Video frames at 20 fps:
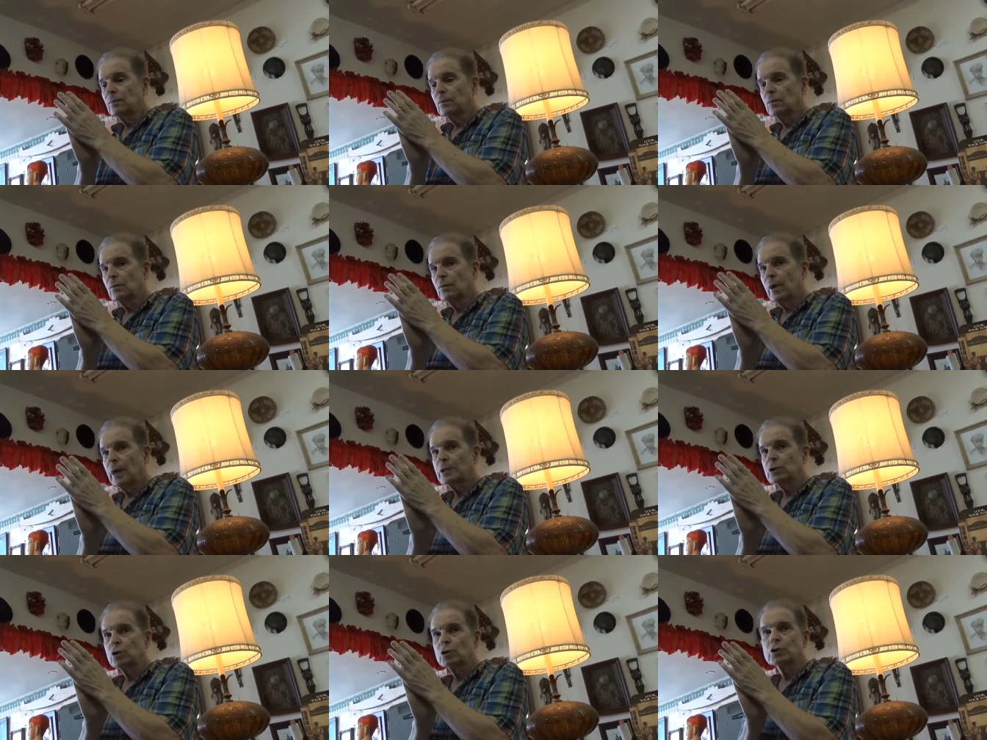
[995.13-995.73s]

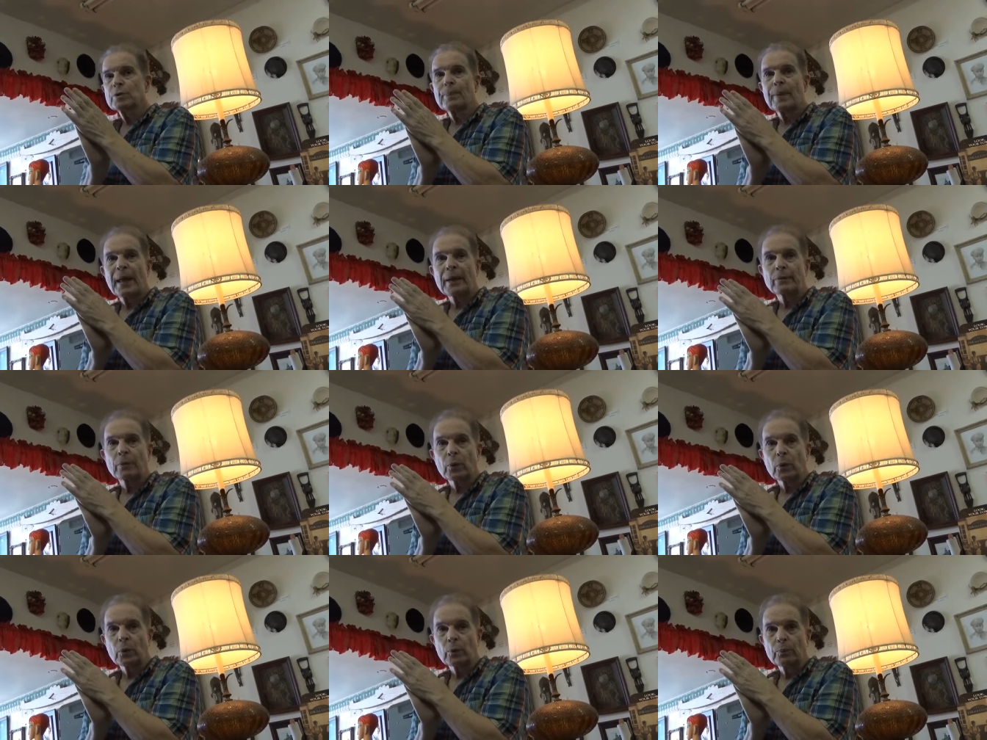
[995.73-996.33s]
Rachel's
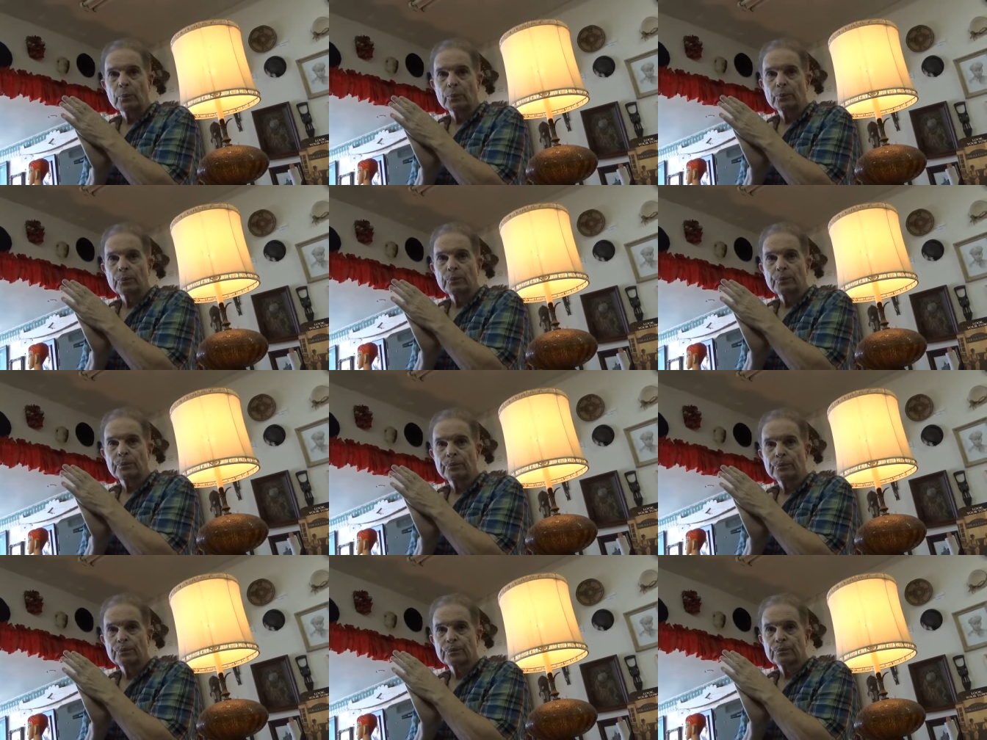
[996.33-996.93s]
bedroom.
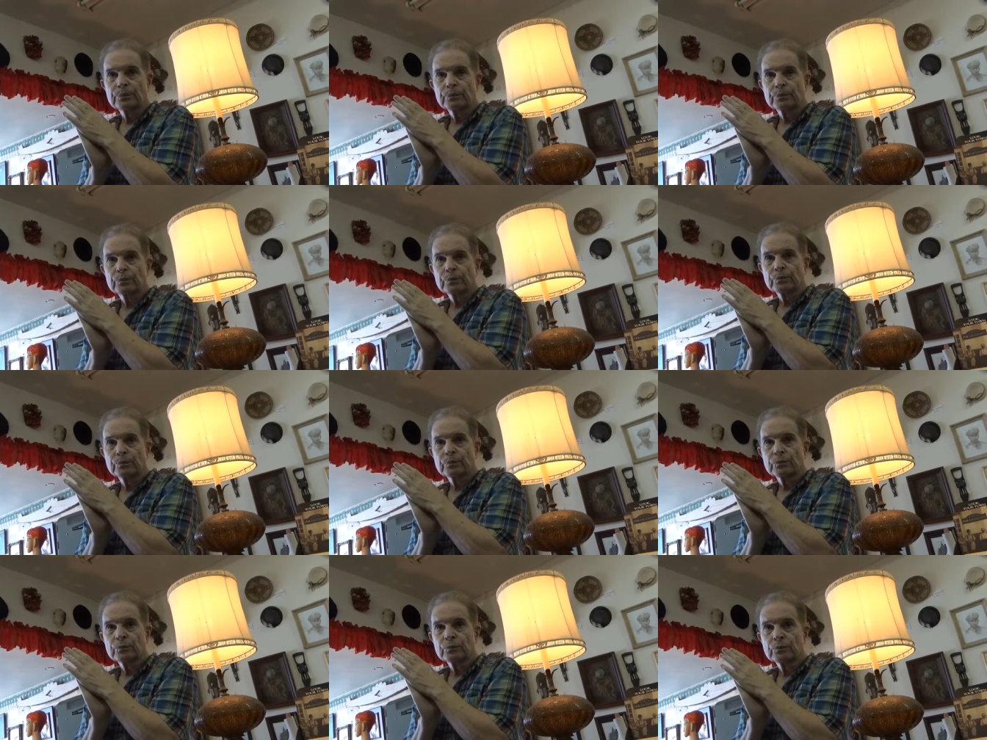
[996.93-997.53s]

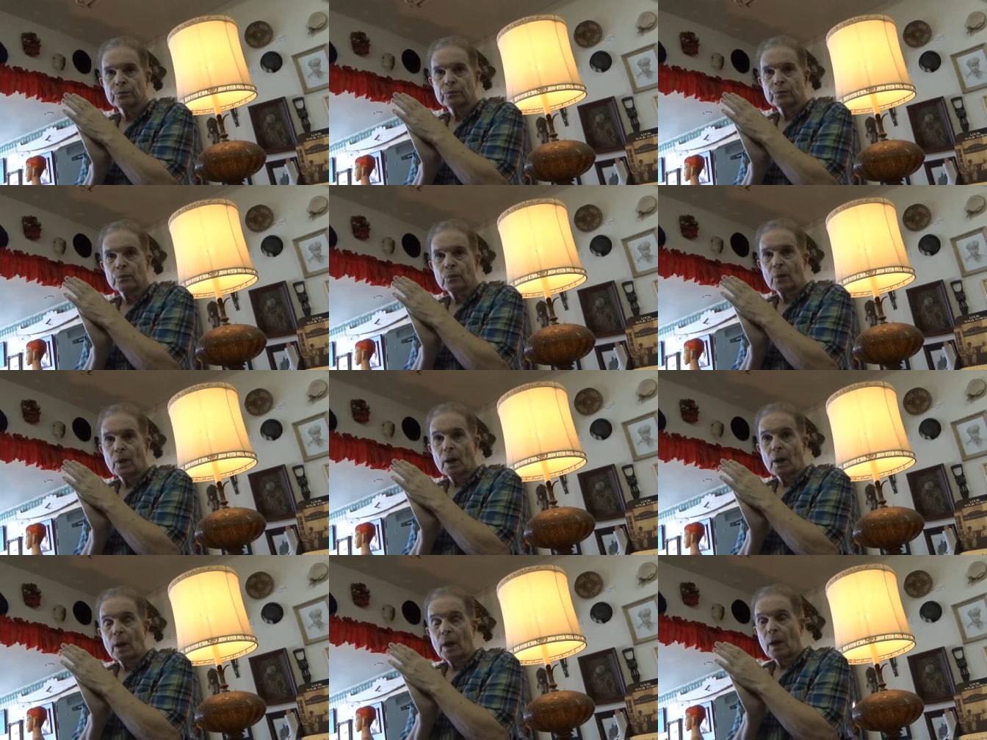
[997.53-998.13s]
Hmm.
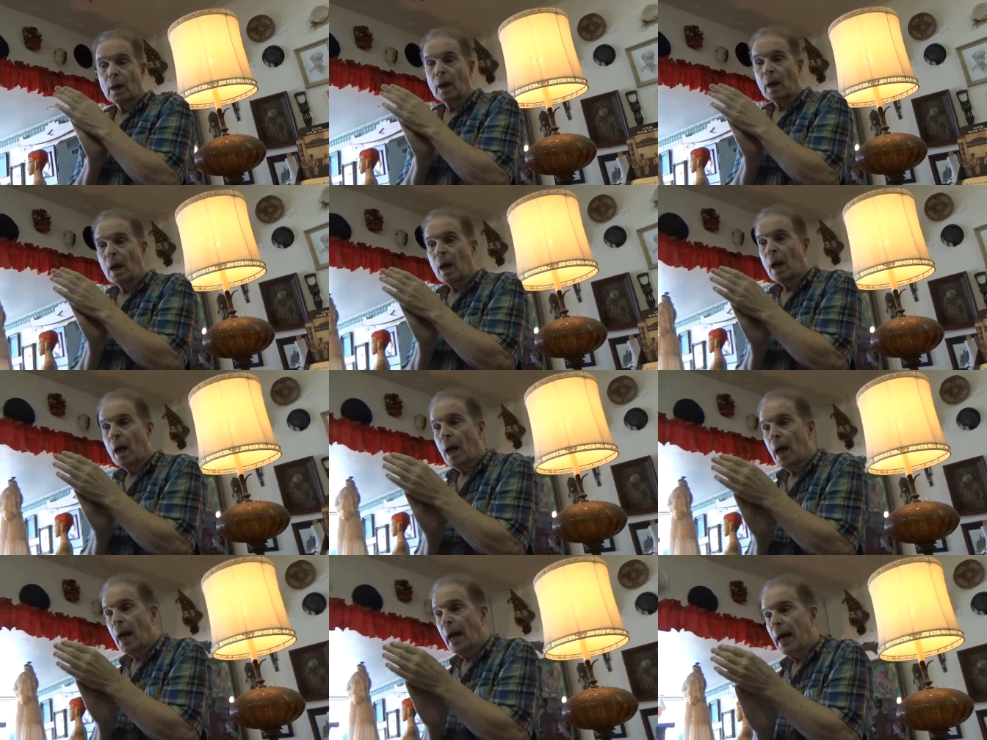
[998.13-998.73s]

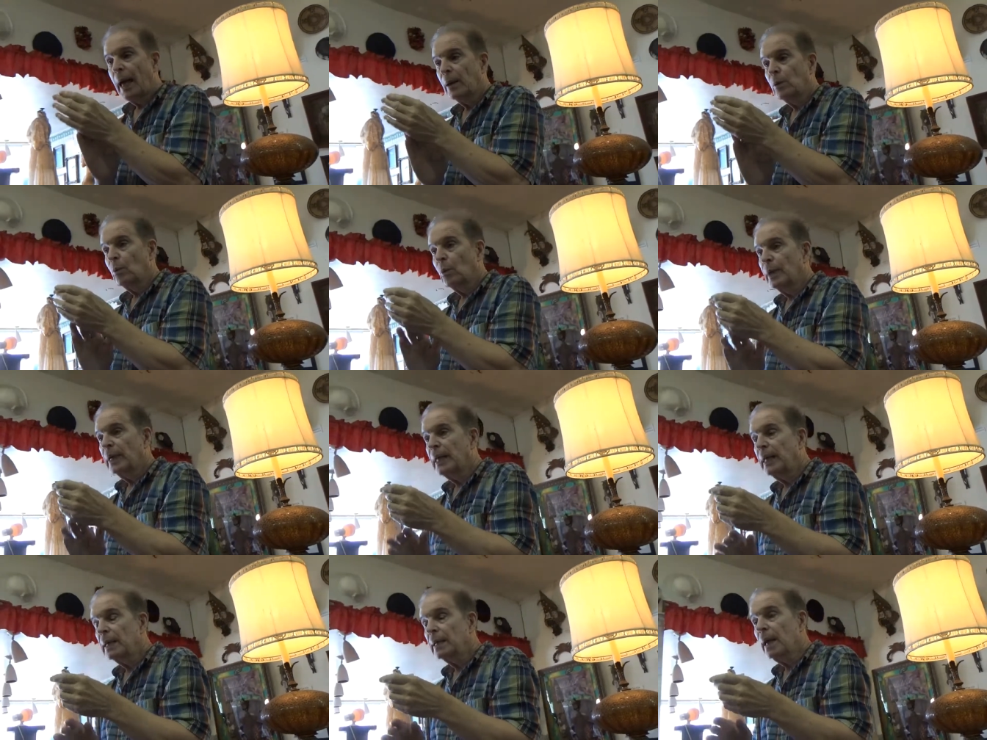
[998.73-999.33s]
And
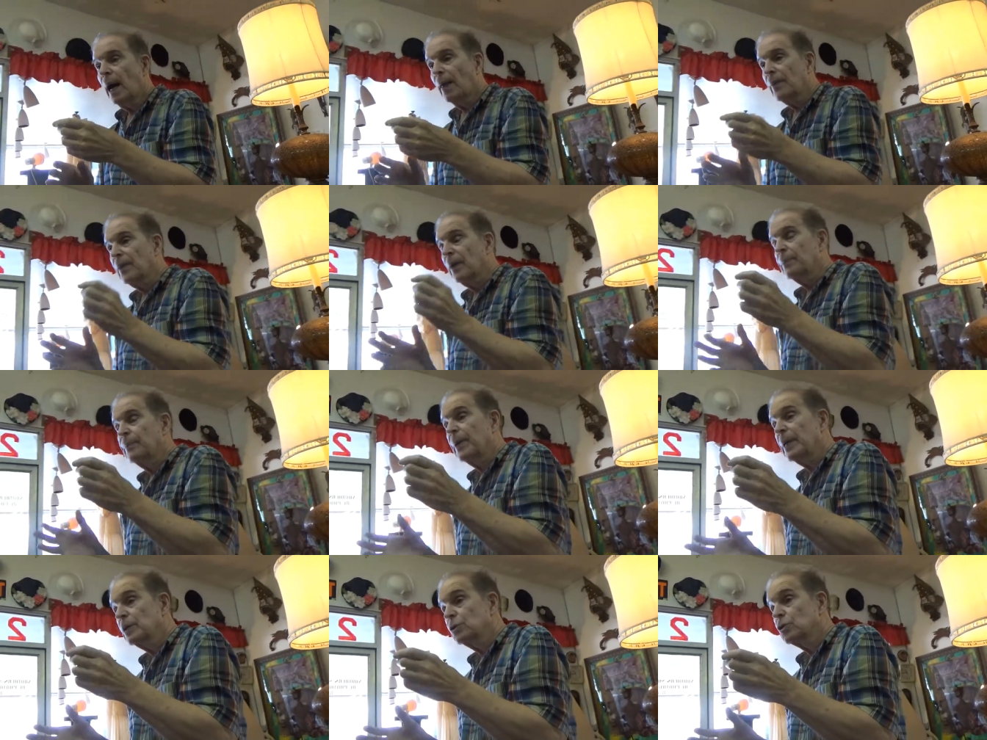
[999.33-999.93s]
when he got the
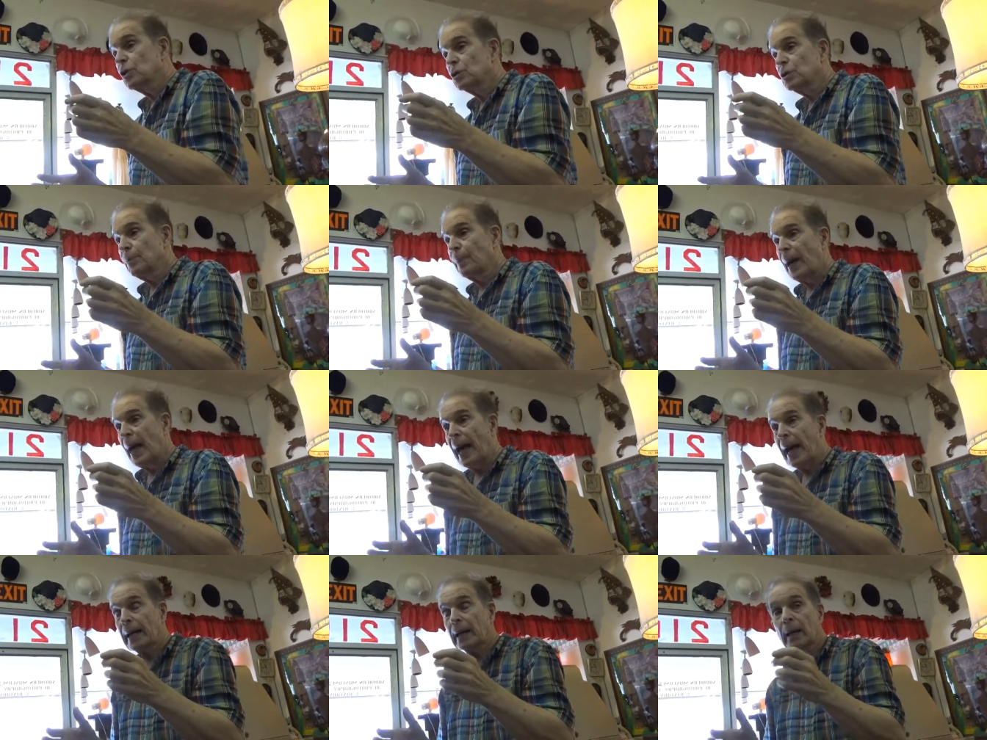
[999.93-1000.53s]
pictures
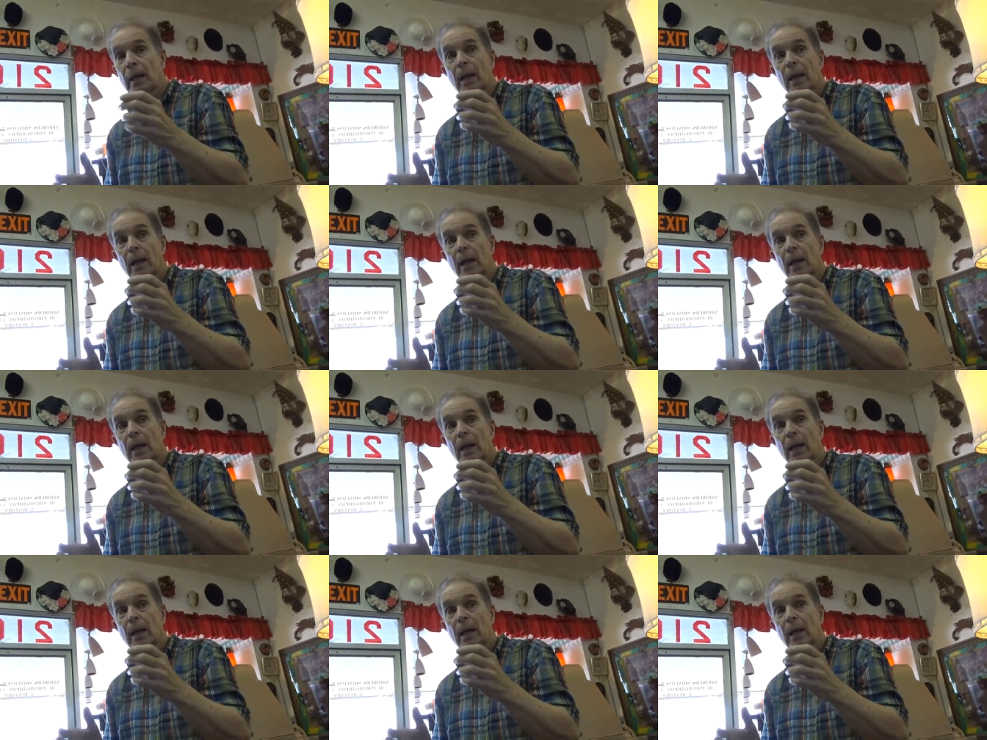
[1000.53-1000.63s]
back,